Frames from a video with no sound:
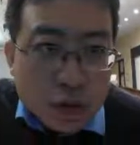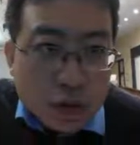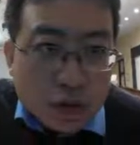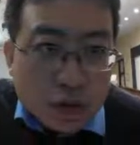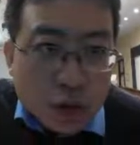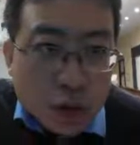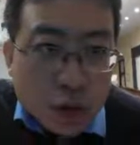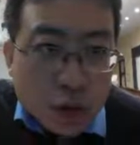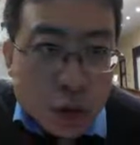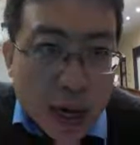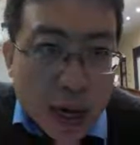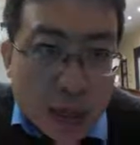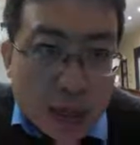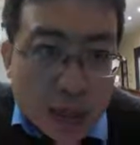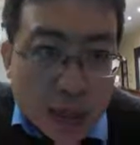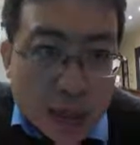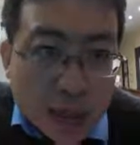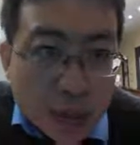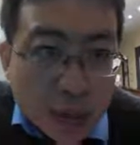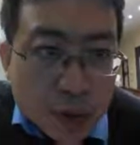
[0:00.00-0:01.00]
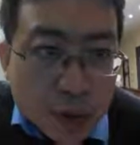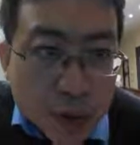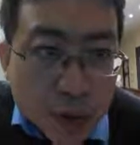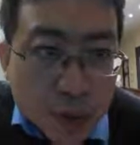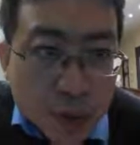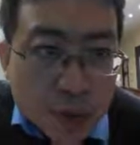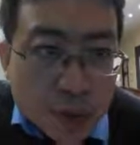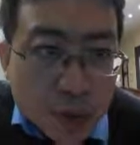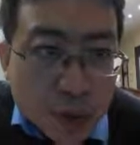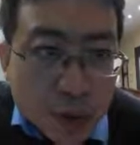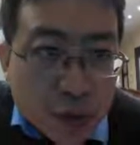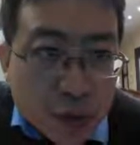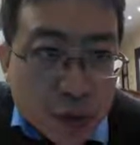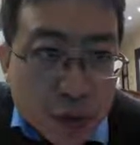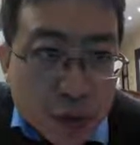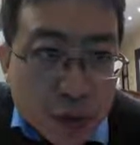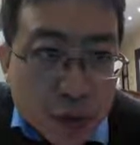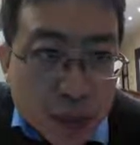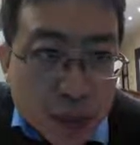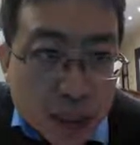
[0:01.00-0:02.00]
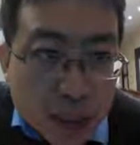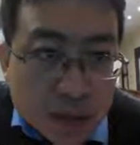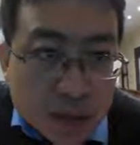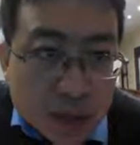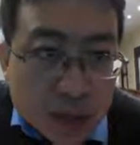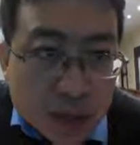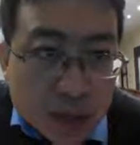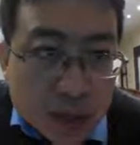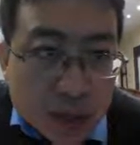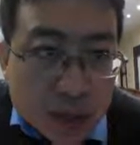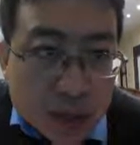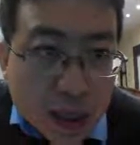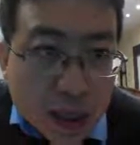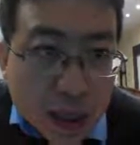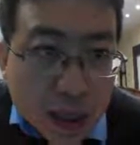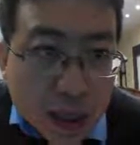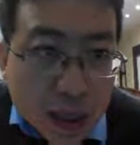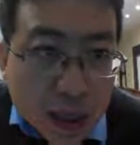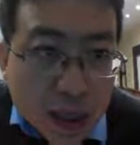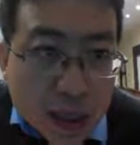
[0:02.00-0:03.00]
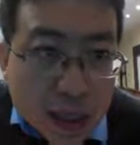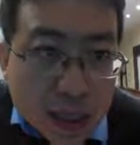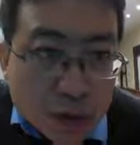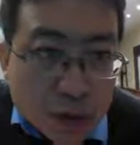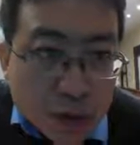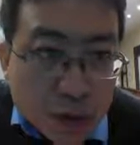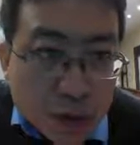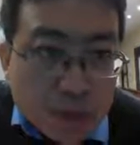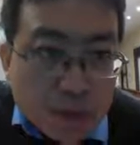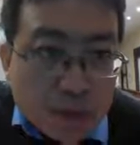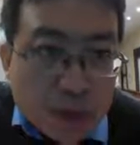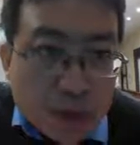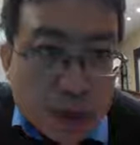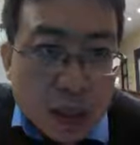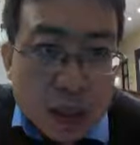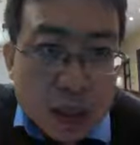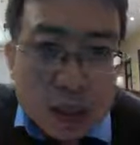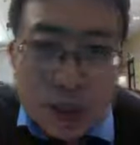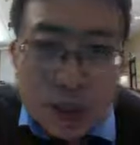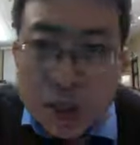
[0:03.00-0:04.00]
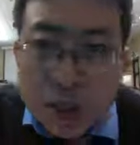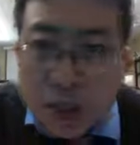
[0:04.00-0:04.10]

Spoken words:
So for Greg, he can produce a maximum 8 ice cream.